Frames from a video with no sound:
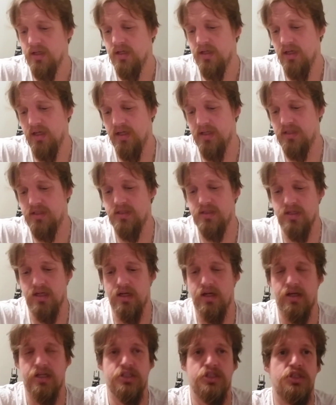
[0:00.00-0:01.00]
It's
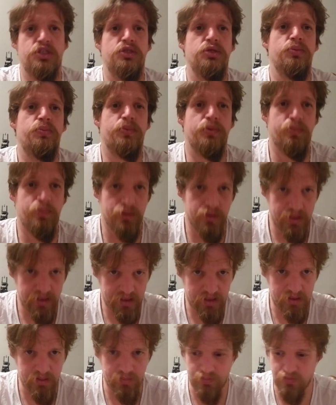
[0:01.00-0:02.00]
uh, super
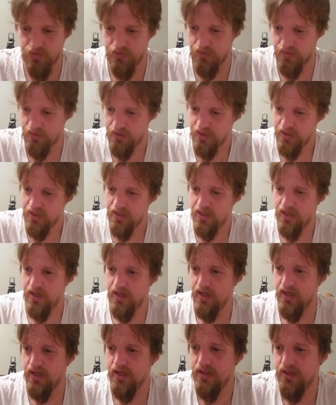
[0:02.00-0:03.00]
predictable
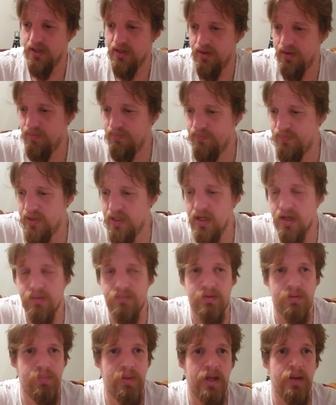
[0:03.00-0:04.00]
and, um, yeah,
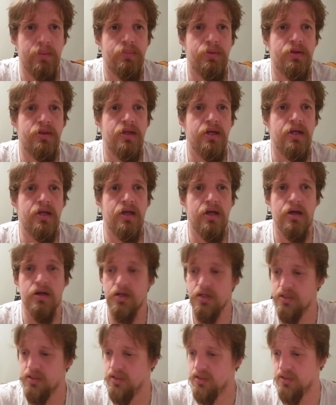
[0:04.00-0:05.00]
with paper thin
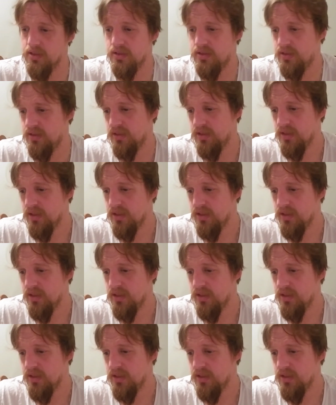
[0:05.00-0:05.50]
characters.